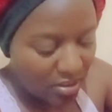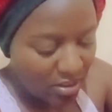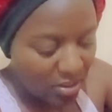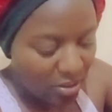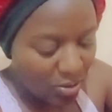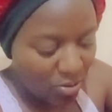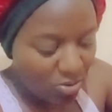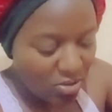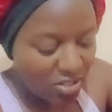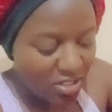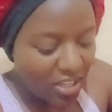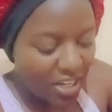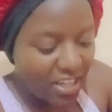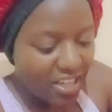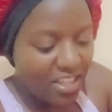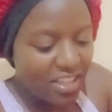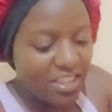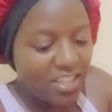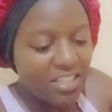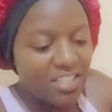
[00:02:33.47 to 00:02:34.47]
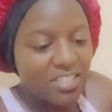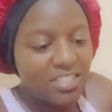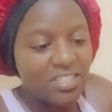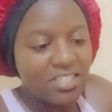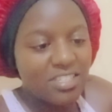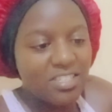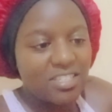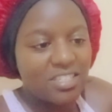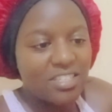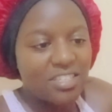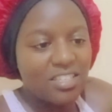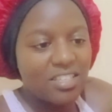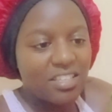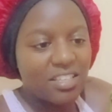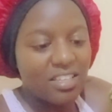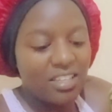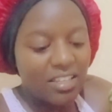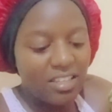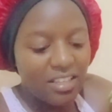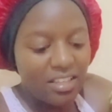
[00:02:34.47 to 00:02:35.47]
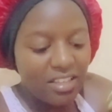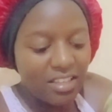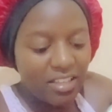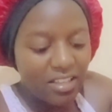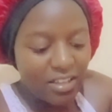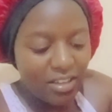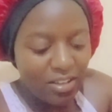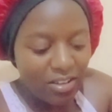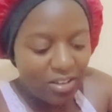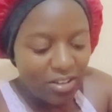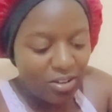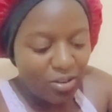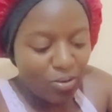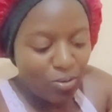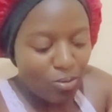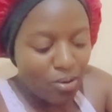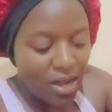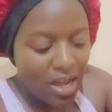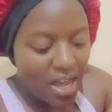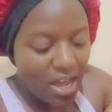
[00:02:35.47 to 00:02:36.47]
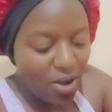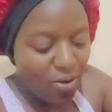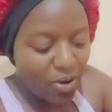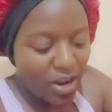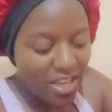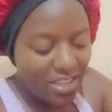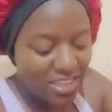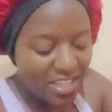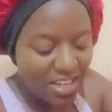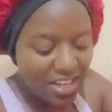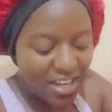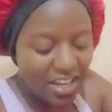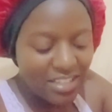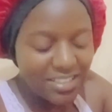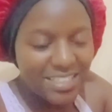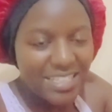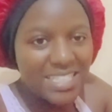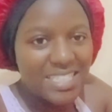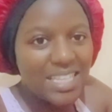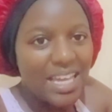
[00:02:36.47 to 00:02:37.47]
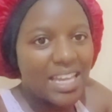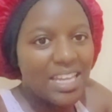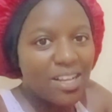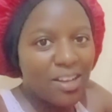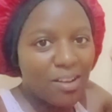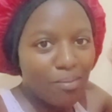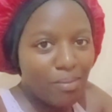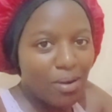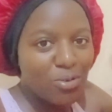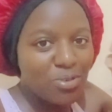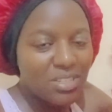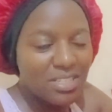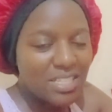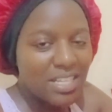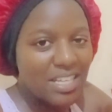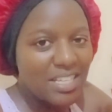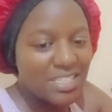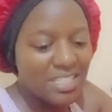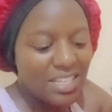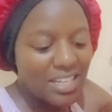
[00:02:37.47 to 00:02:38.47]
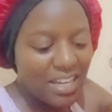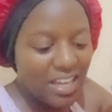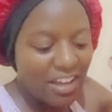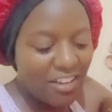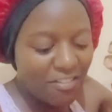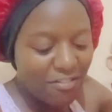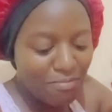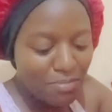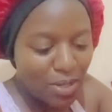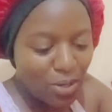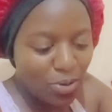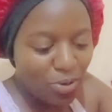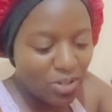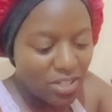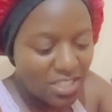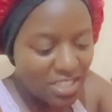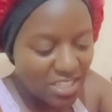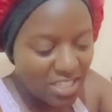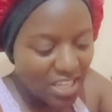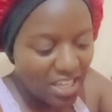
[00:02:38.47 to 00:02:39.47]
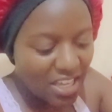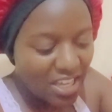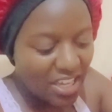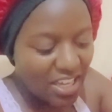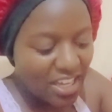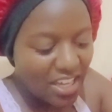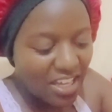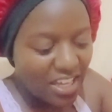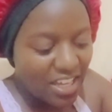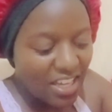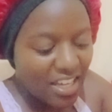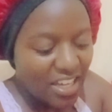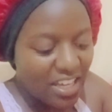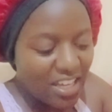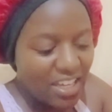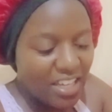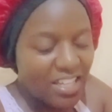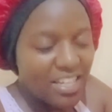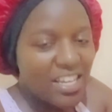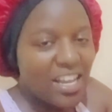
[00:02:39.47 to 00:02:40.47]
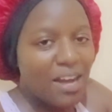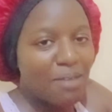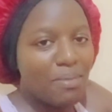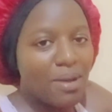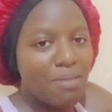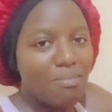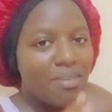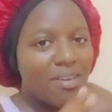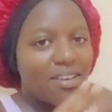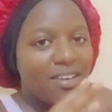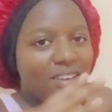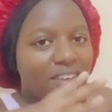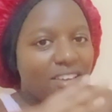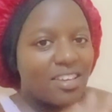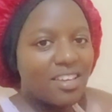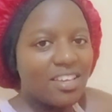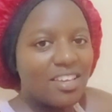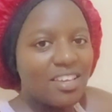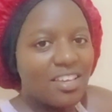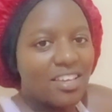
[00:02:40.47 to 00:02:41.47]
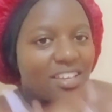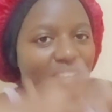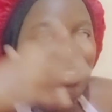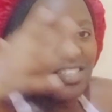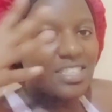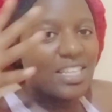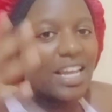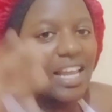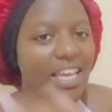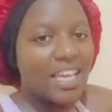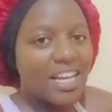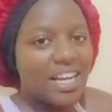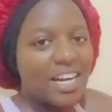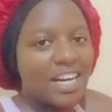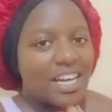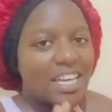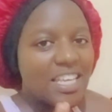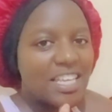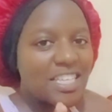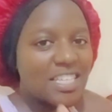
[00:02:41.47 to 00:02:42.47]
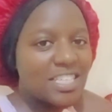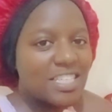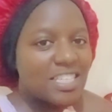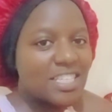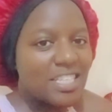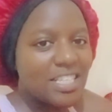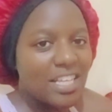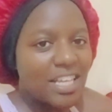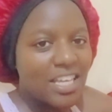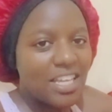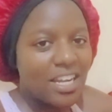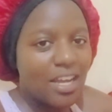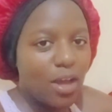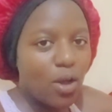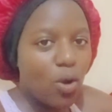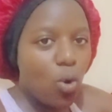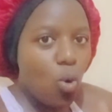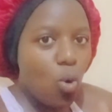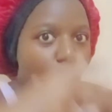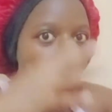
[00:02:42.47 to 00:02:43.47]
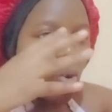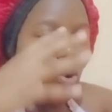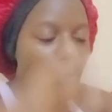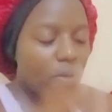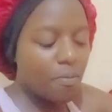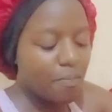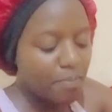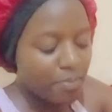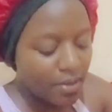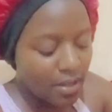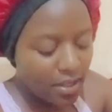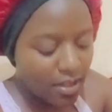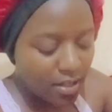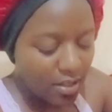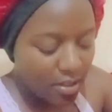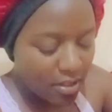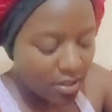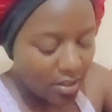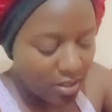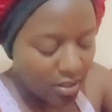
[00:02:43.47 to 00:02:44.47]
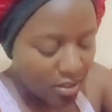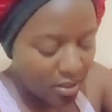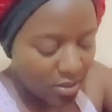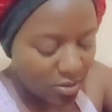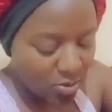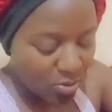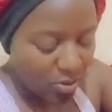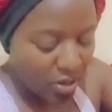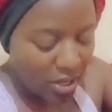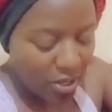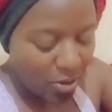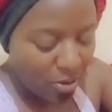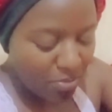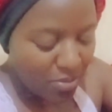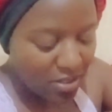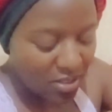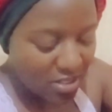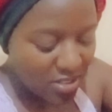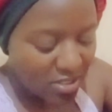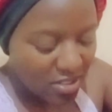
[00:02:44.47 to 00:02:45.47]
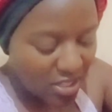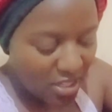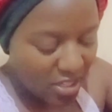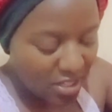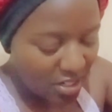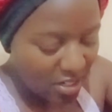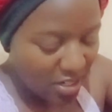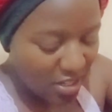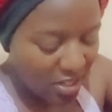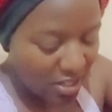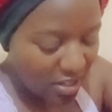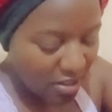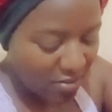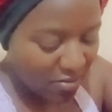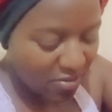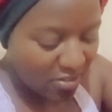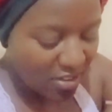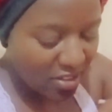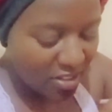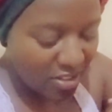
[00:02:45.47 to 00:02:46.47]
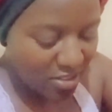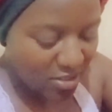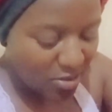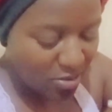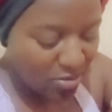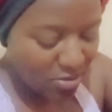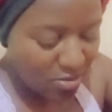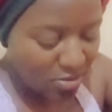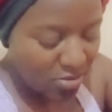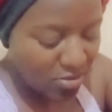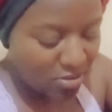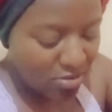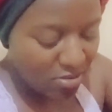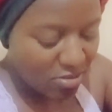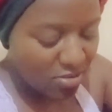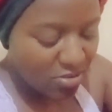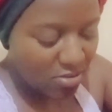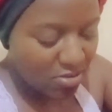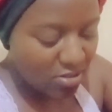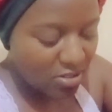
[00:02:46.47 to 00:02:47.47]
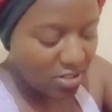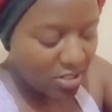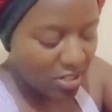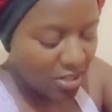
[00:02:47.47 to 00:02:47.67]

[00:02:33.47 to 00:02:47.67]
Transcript: Looks like this. Wow, I think just a little amount is enough, because it's like yeast, you know. So I hope this is enough. This is good.